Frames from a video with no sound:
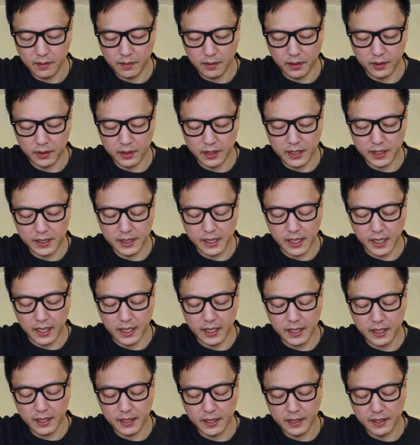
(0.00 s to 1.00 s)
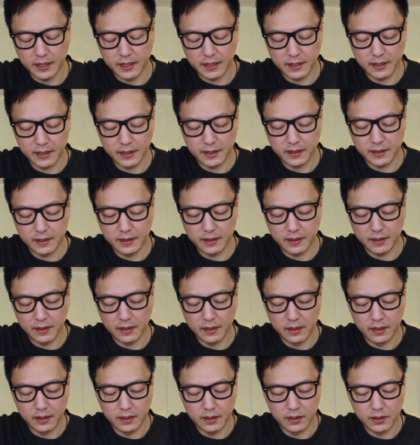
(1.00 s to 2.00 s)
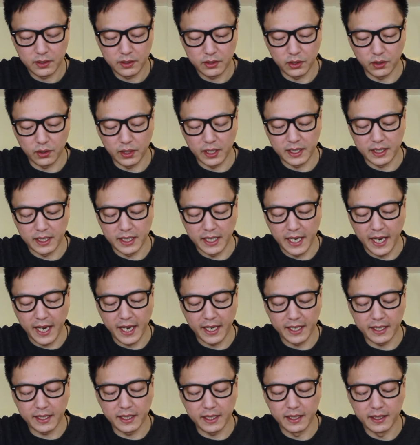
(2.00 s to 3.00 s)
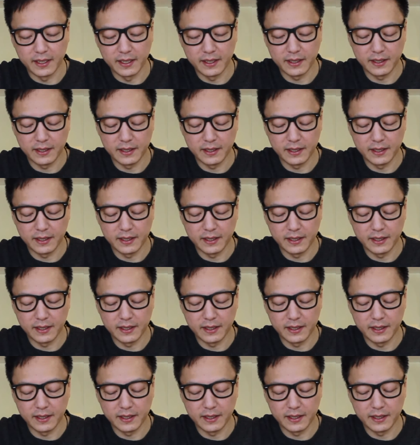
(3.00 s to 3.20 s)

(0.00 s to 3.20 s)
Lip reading: on this side. So at the end,